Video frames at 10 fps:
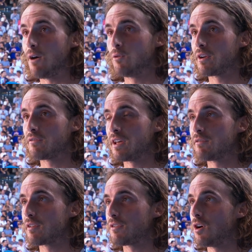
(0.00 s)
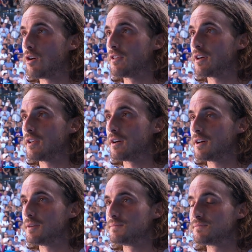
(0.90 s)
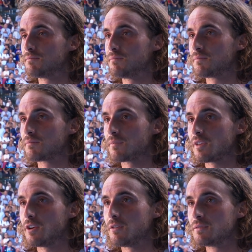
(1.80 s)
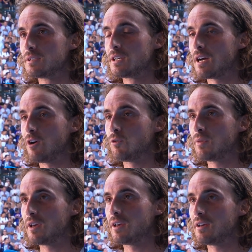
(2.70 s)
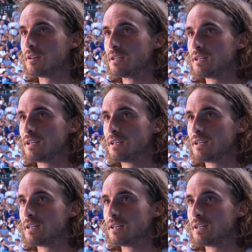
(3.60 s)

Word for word: I would have never thought that you know, I would be